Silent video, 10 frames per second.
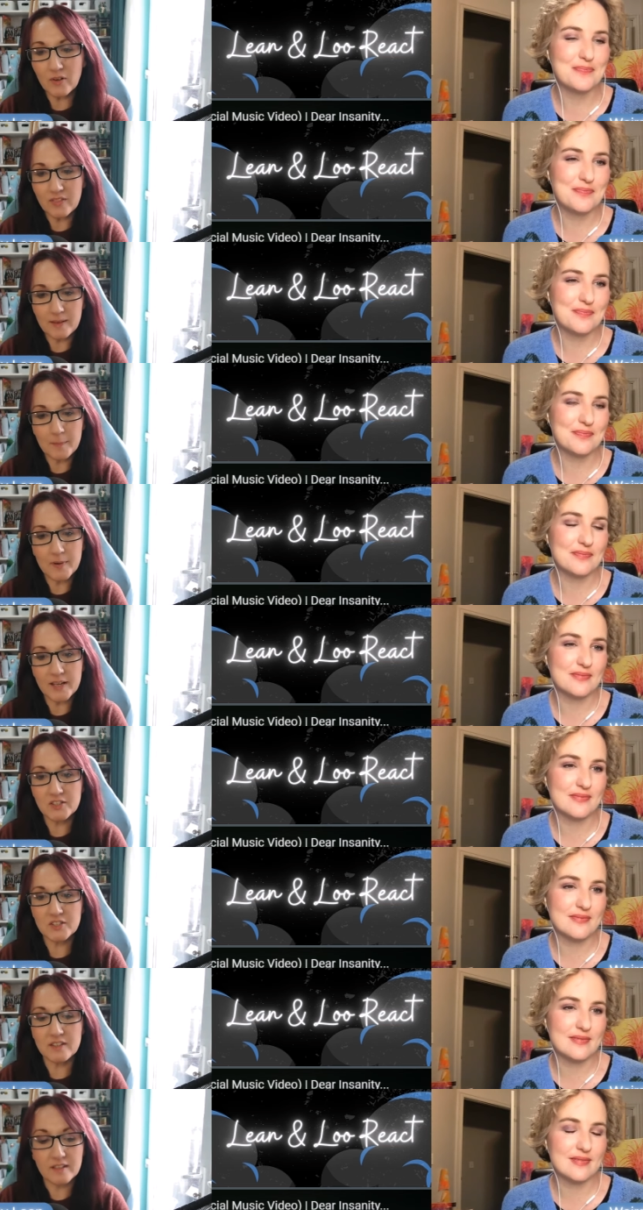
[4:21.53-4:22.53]
Speaker 1: got the
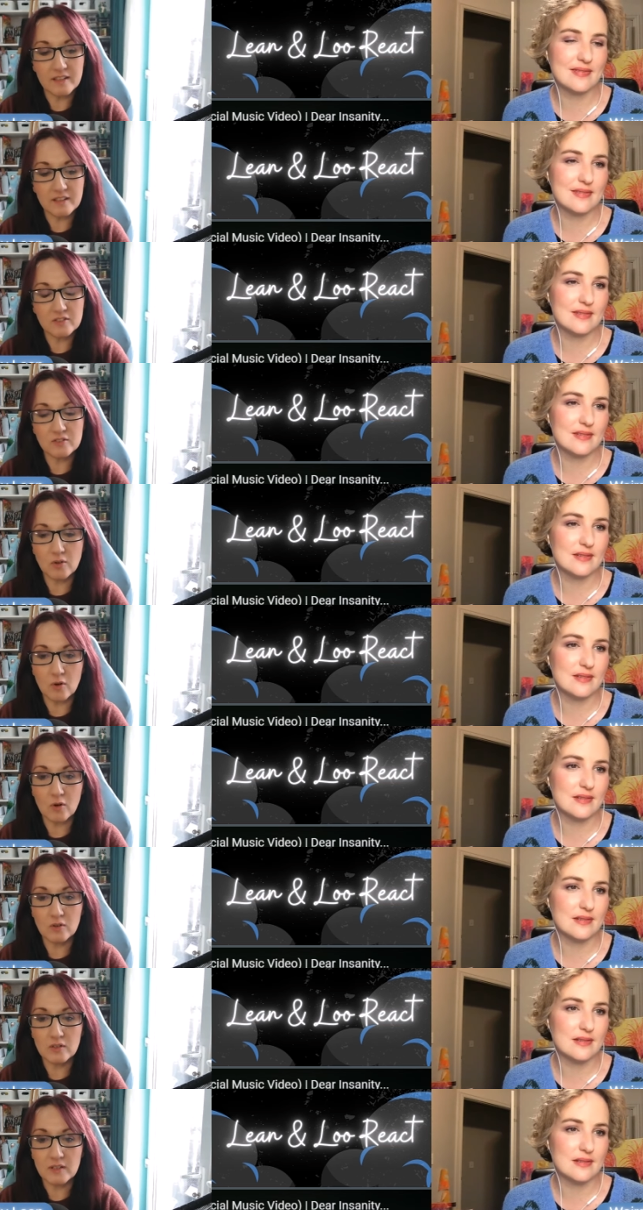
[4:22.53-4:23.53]
impression that this
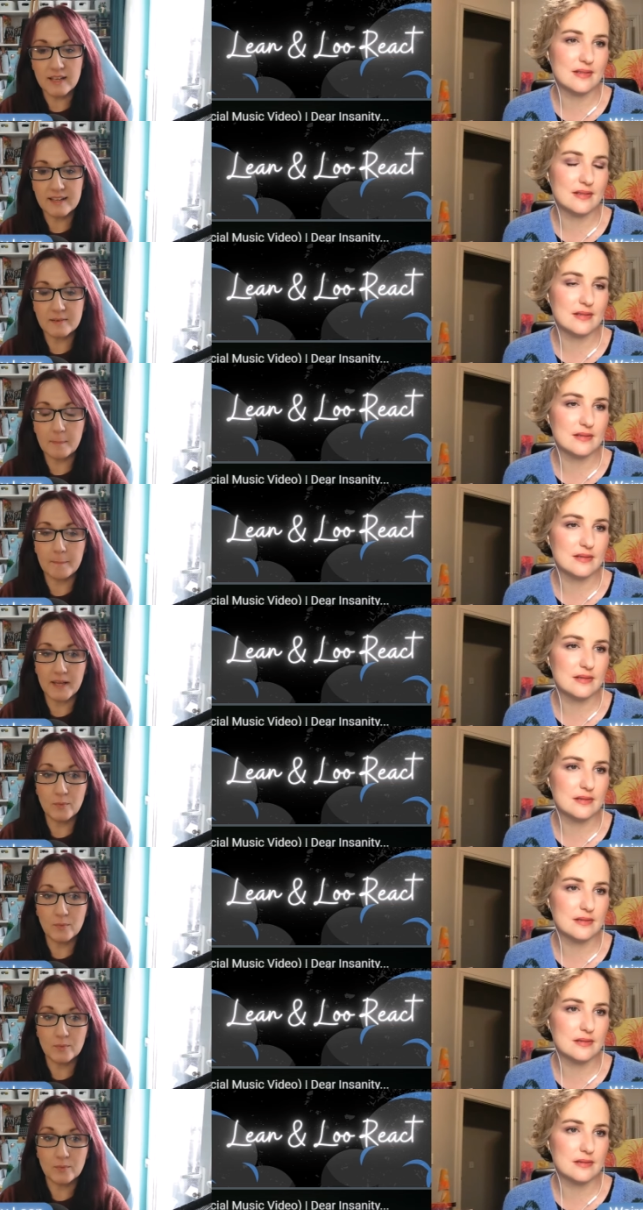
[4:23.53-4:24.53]
song is about
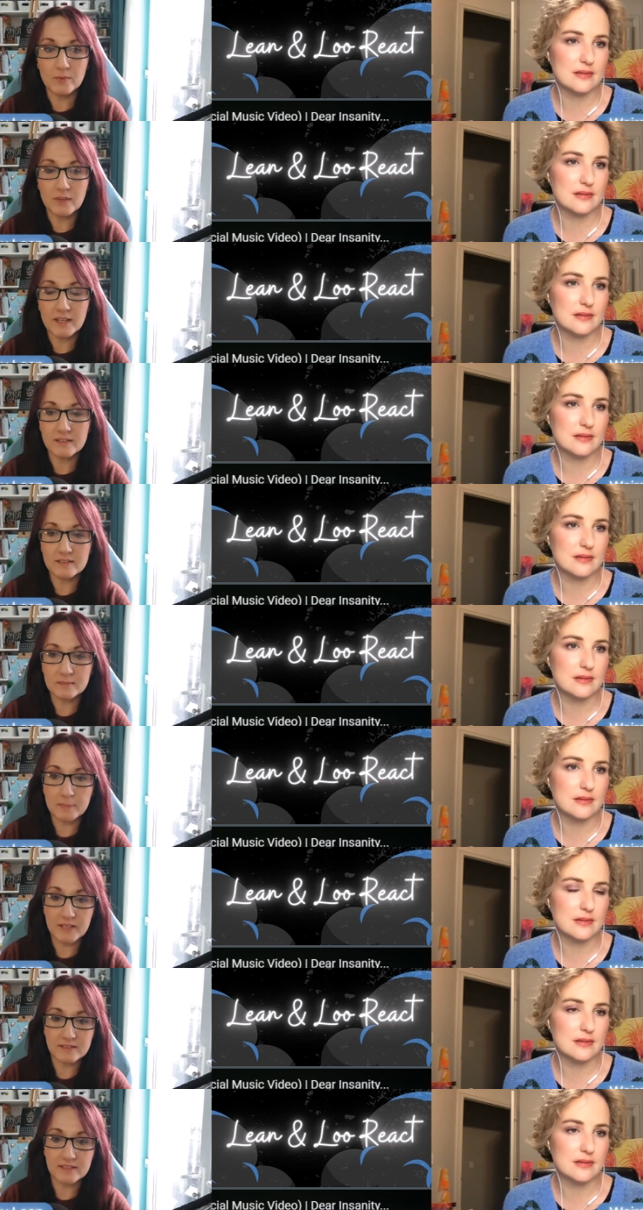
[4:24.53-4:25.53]
his
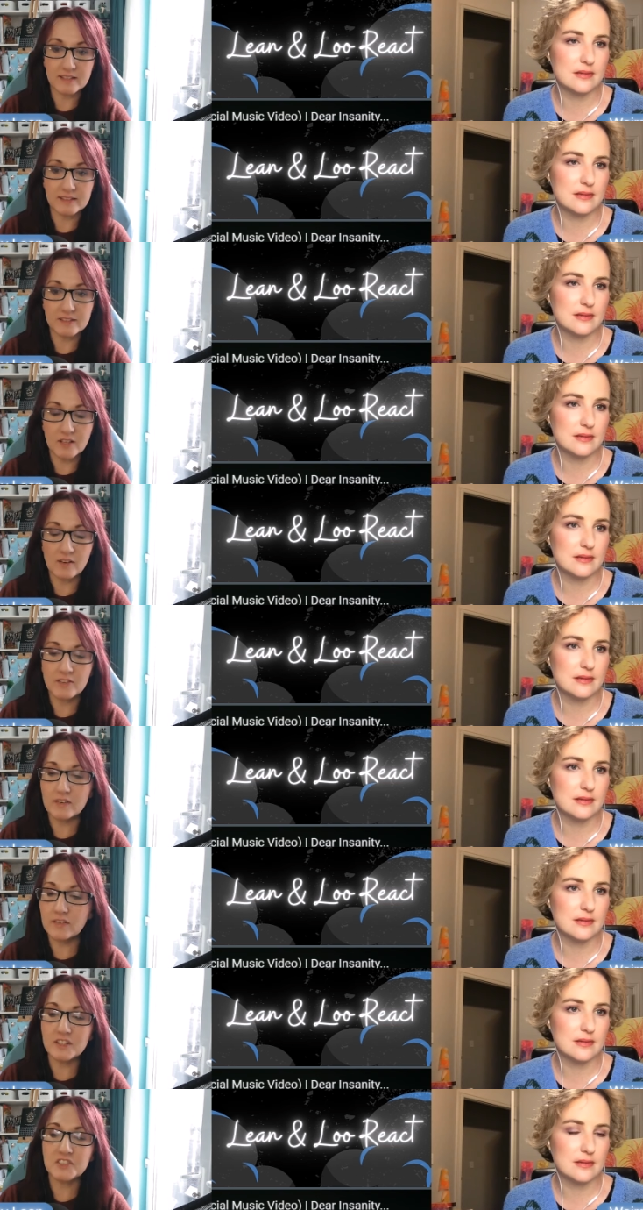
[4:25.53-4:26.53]
personality. I've never
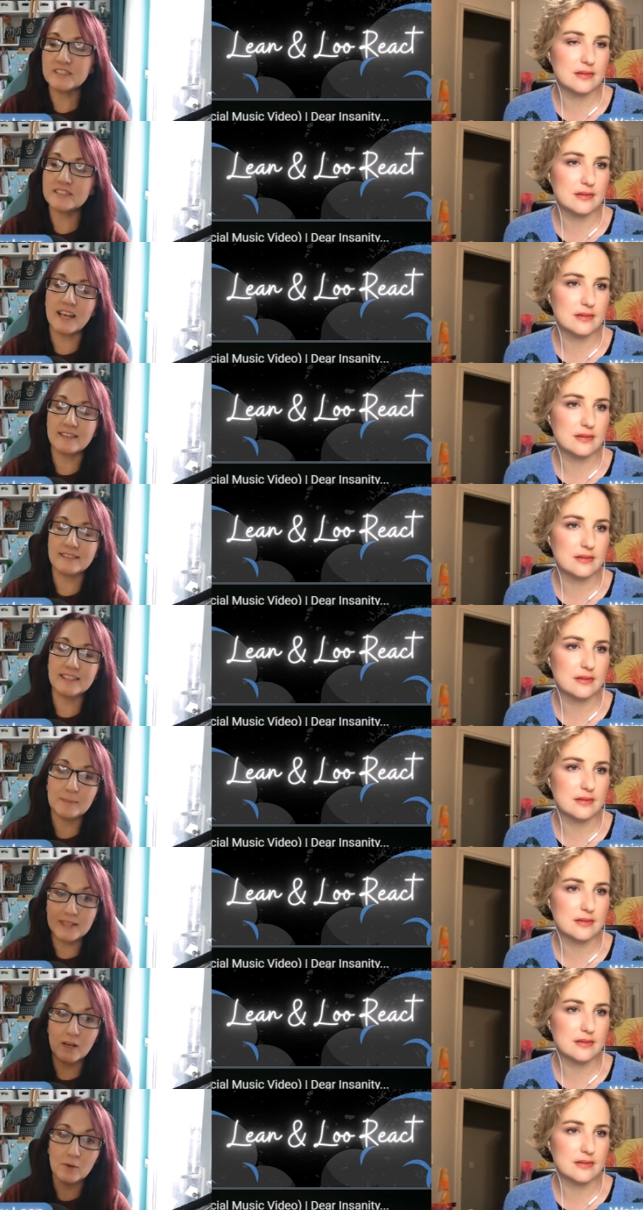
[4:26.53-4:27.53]
actually sat and deep
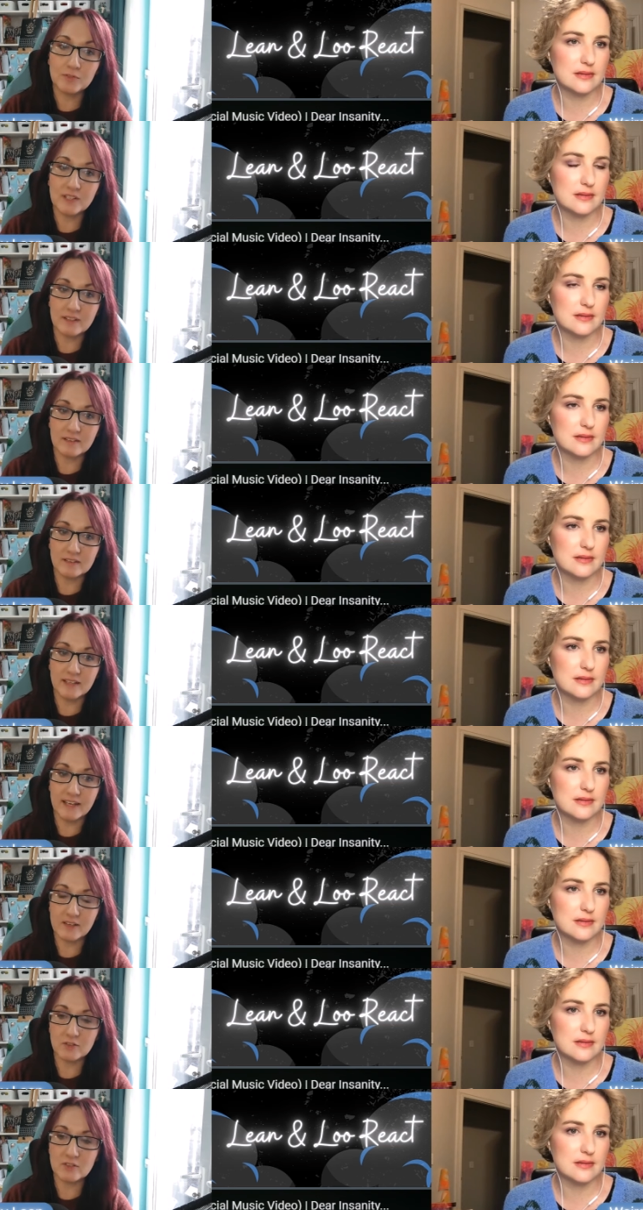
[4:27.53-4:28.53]
delved into the
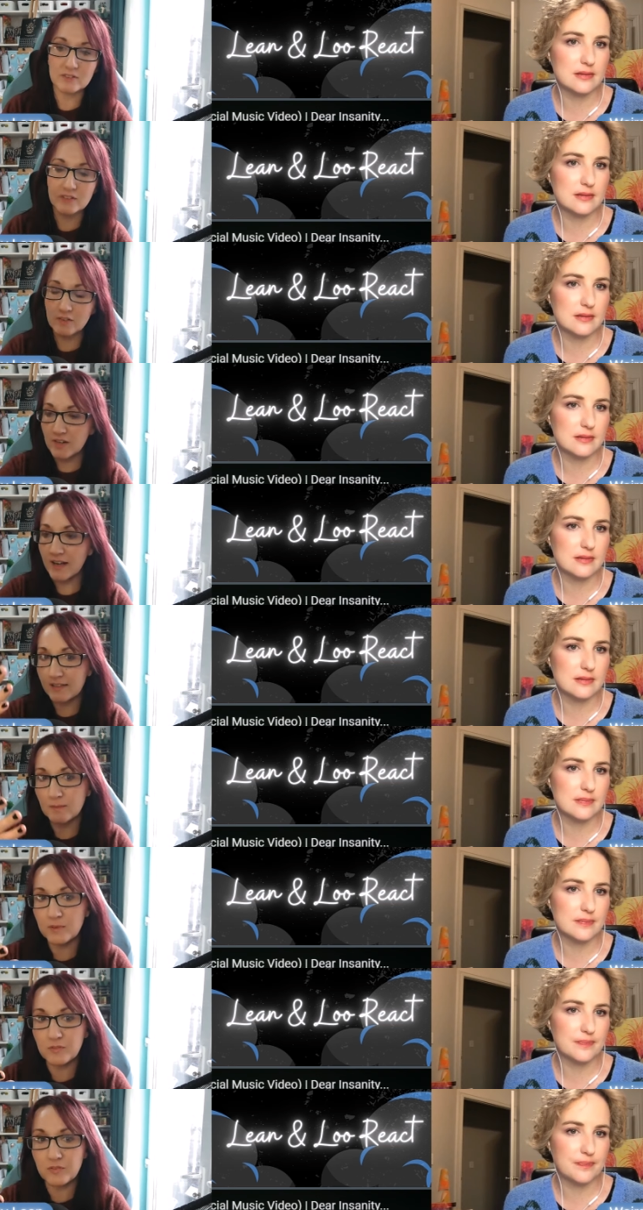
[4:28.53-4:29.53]
lyrics because I've never had them
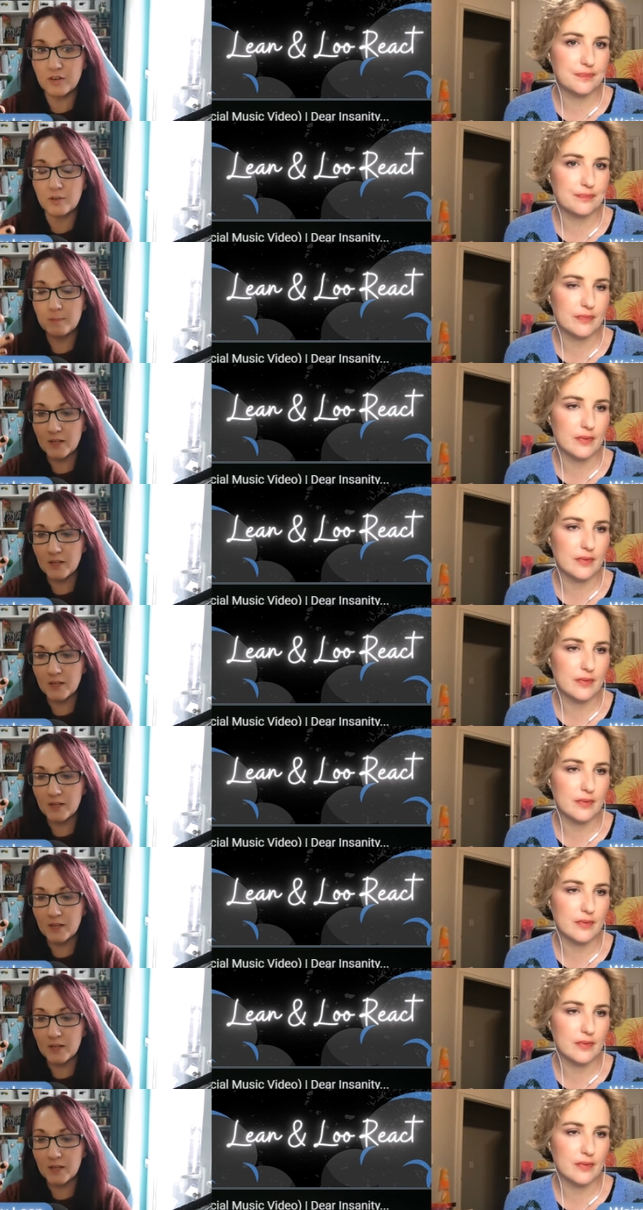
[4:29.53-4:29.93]
in front of